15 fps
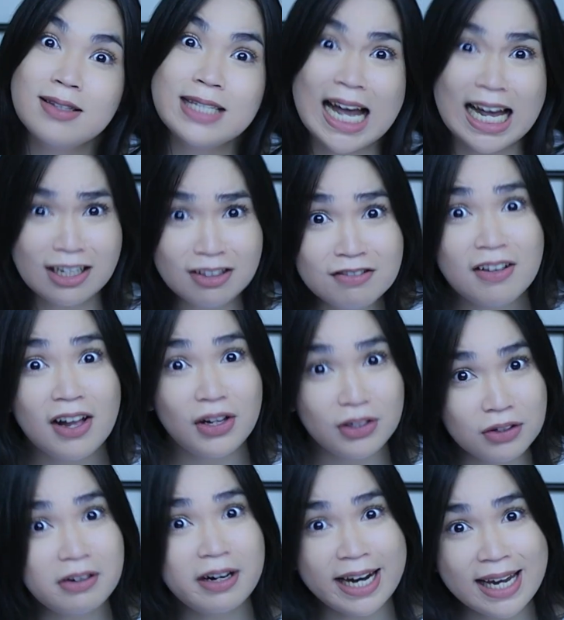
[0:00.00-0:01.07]
That
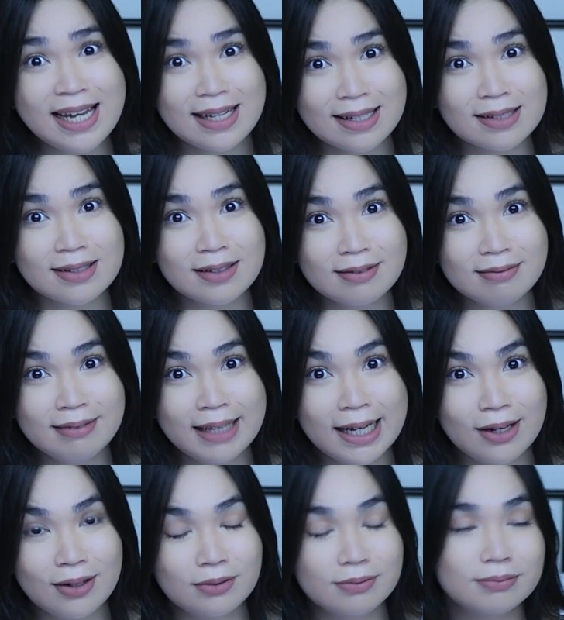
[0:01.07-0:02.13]
felt great, you
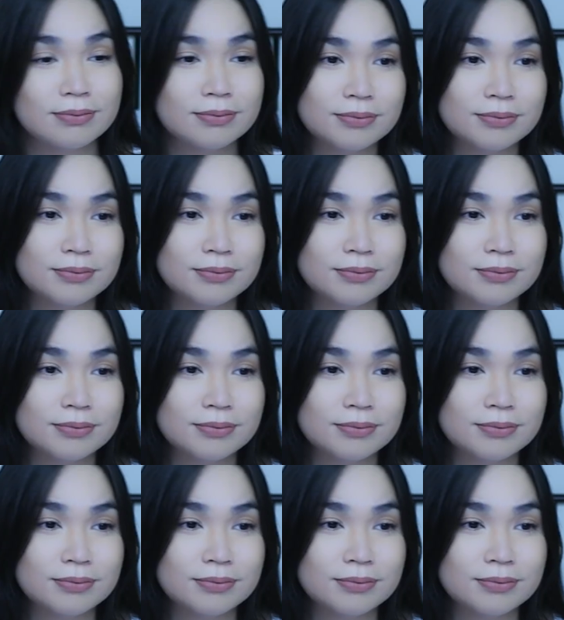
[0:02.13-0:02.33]
know?